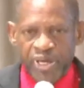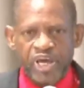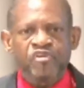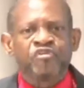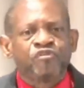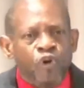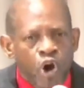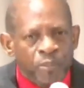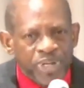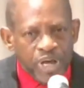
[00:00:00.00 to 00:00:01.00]
a
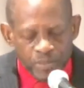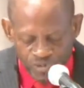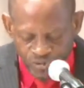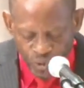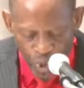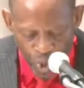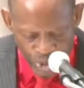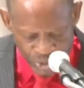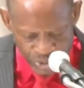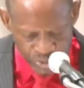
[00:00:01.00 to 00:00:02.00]
formidable
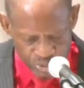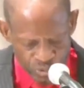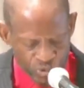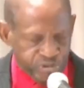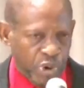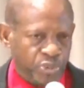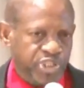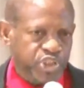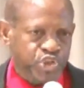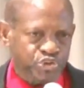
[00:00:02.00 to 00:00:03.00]
force throughout
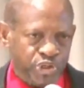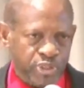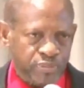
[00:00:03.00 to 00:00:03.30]
history.